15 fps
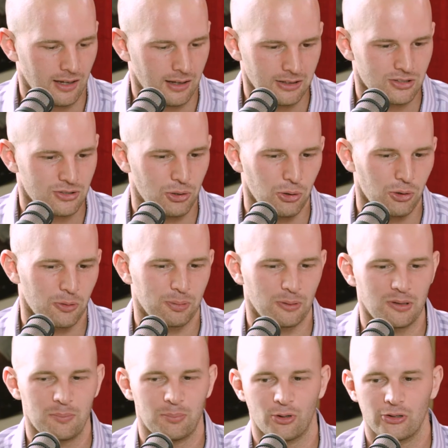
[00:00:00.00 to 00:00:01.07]
At its core, it
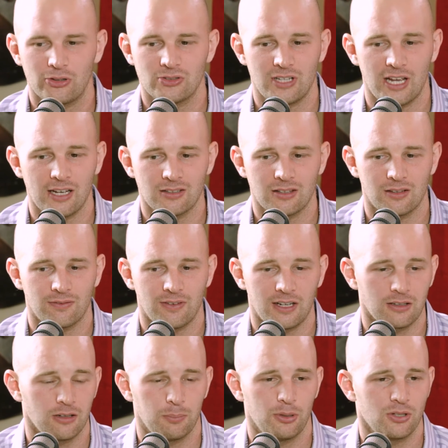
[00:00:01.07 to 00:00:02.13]
probably boils down to the
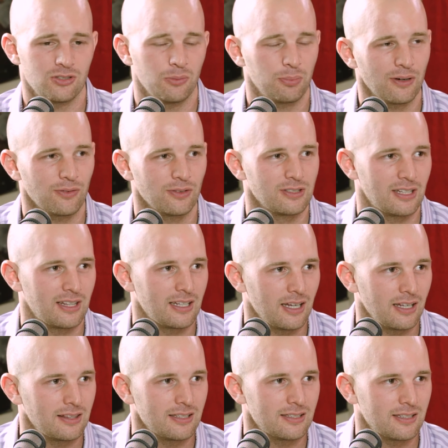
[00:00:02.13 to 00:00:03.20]
fact of personal preference
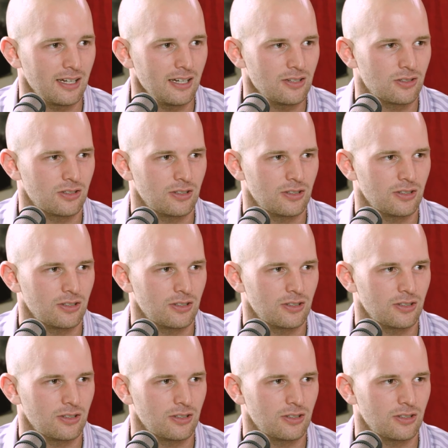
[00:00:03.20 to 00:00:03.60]
at this stage.